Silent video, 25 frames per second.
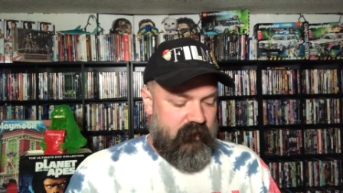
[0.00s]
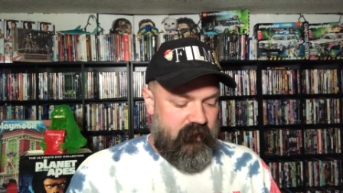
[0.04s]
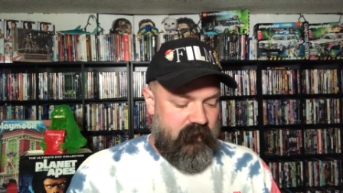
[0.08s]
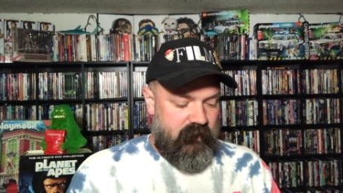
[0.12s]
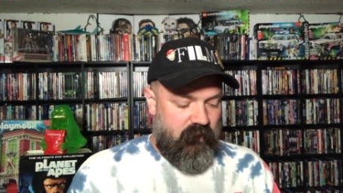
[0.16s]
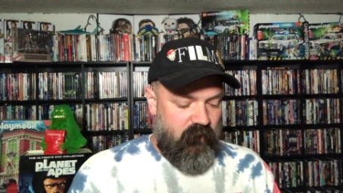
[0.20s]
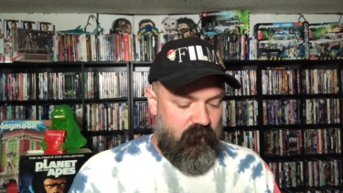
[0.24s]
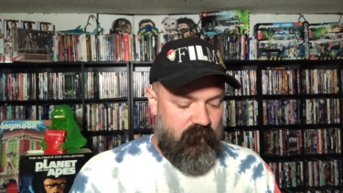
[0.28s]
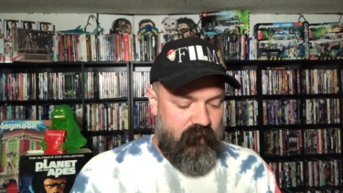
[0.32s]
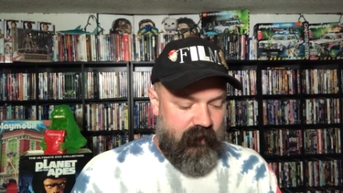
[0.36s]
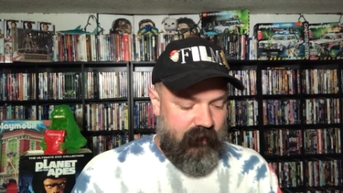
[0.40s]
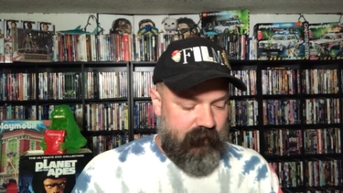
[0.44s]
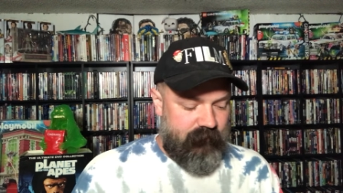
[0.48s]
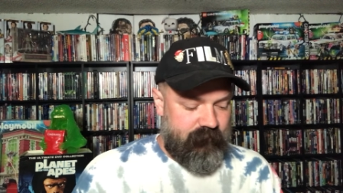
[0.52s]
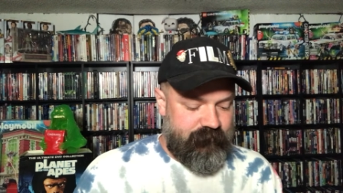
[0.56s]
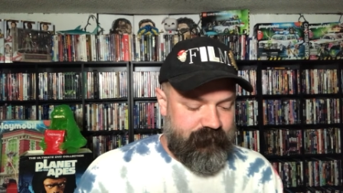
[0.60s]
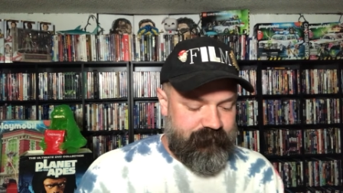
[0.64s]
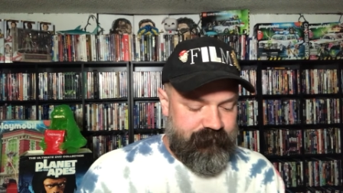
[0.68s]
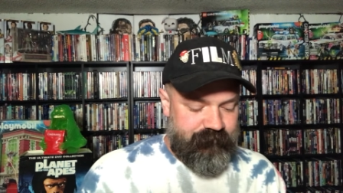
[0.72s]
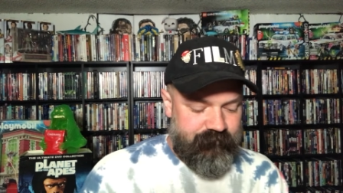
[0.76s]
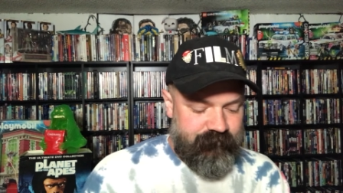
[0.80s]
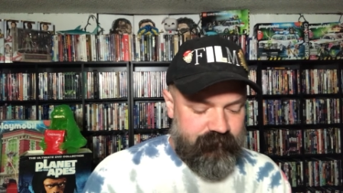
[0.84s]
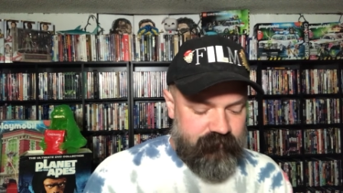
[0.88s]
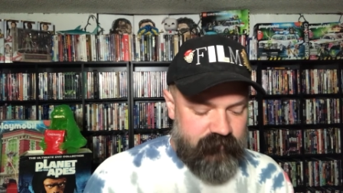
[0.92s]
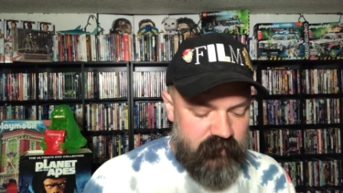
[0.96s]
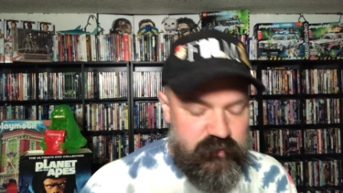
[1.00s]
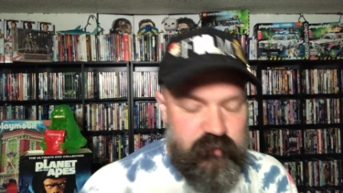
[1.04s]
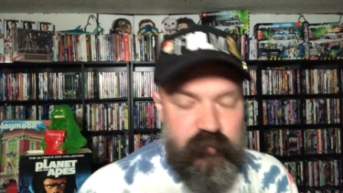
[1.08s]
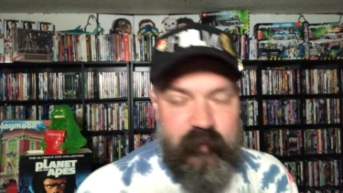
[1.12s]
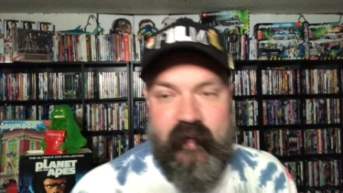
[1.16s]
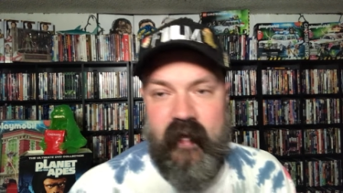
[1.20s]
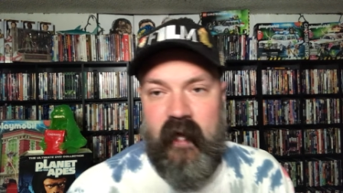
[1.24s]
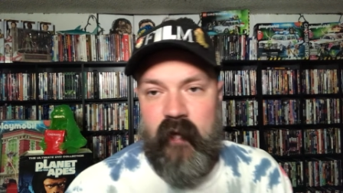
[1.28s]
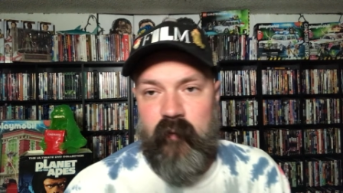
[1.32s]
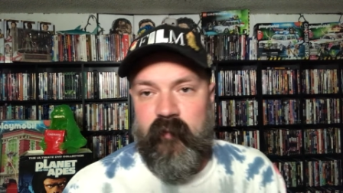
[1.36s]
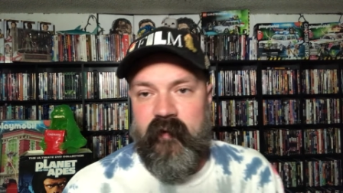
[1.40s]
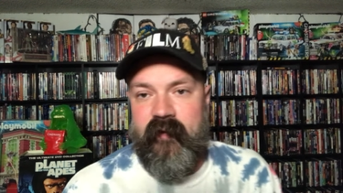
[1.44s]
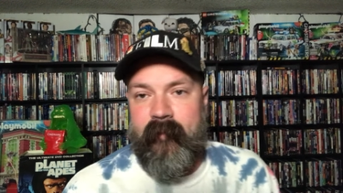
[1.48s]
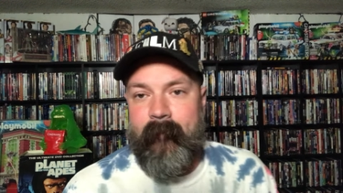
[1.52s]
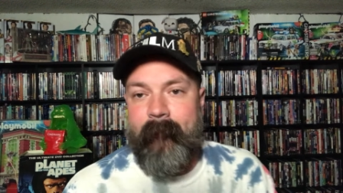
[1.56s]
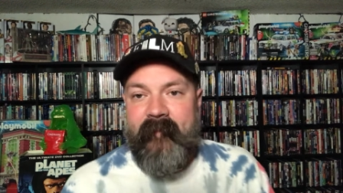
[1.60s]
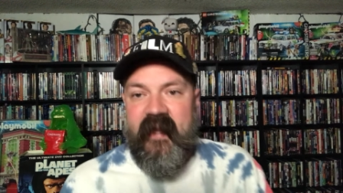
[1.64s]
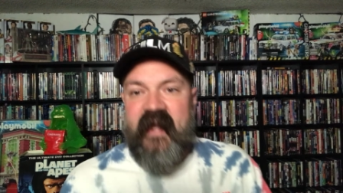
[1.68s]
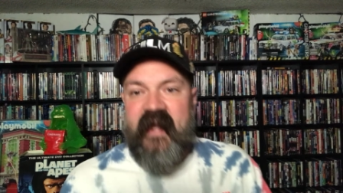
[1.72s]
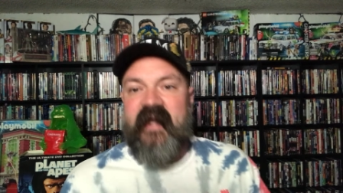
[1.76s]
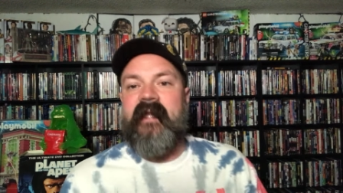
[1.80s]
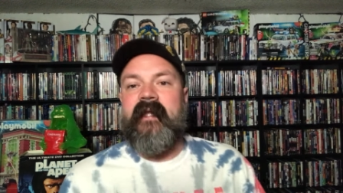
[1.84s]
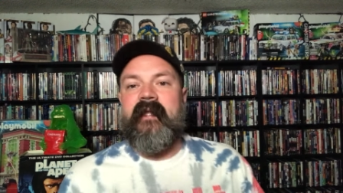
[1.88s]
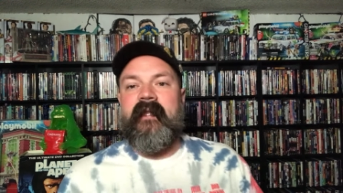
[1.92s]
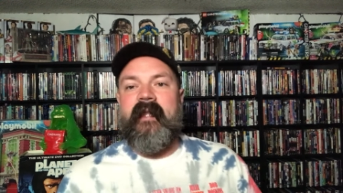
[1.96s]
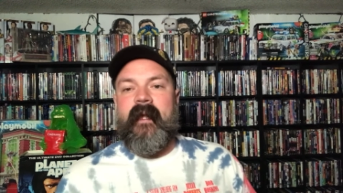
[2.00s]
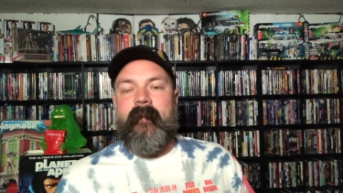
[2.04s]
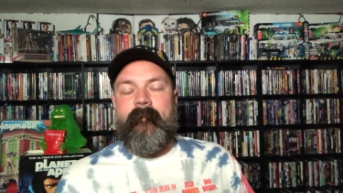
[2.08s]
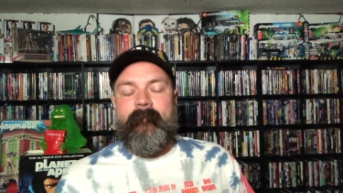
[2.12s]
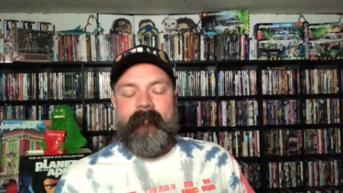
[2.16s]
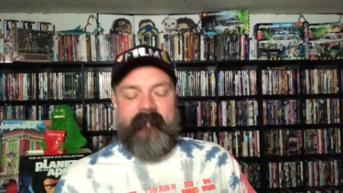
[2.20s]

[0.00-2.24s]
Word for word: Okay, so we got rid of Bend It Like